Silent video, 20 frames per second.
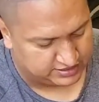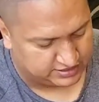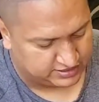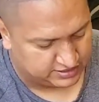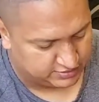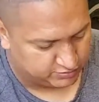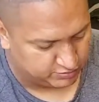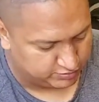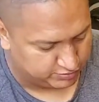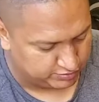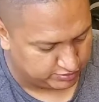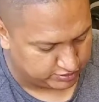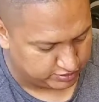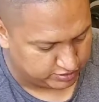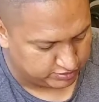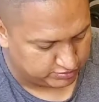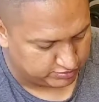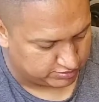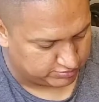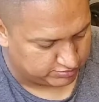that we went all
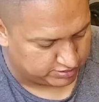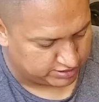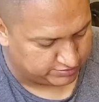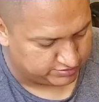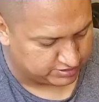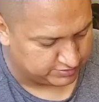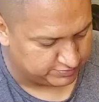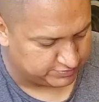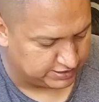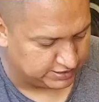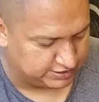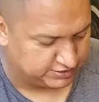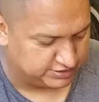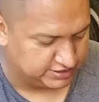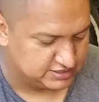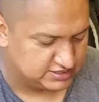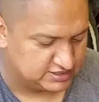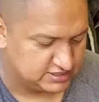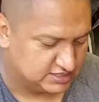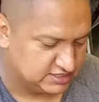the way around with the
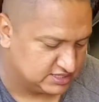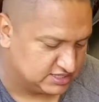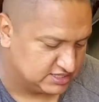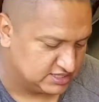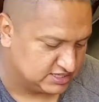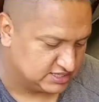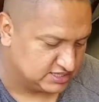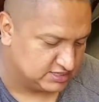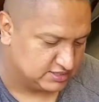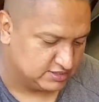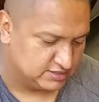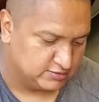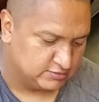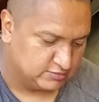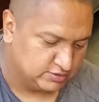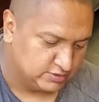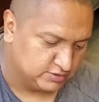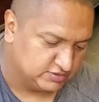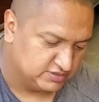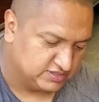bearings,
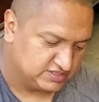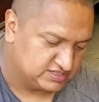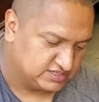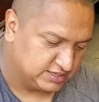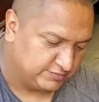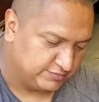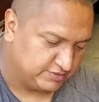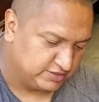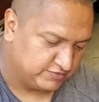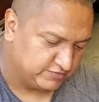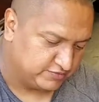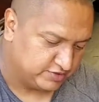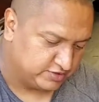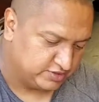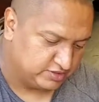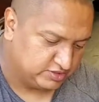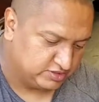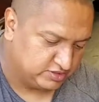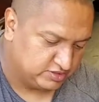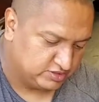we do the same in the
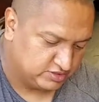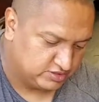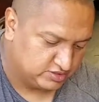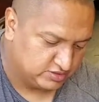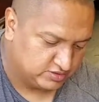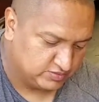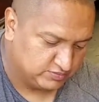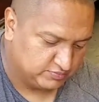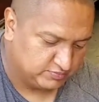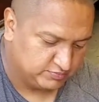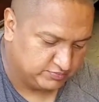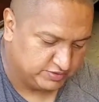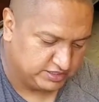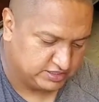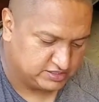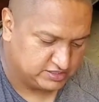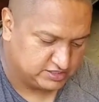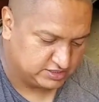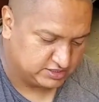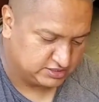front. Big
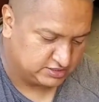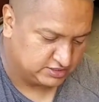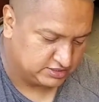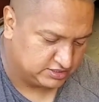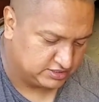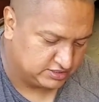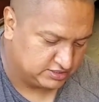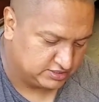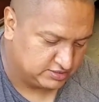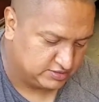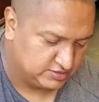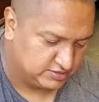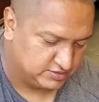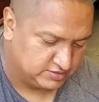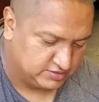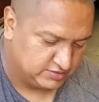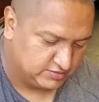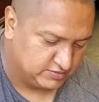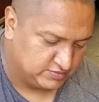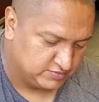chunk,
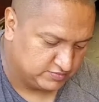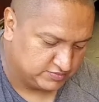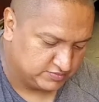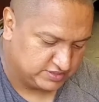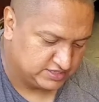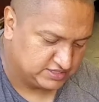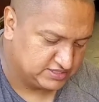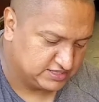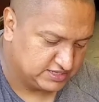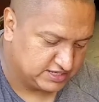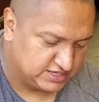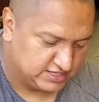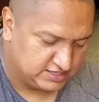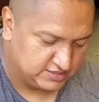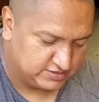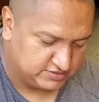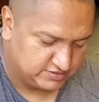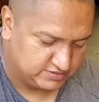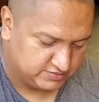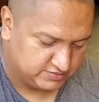press down,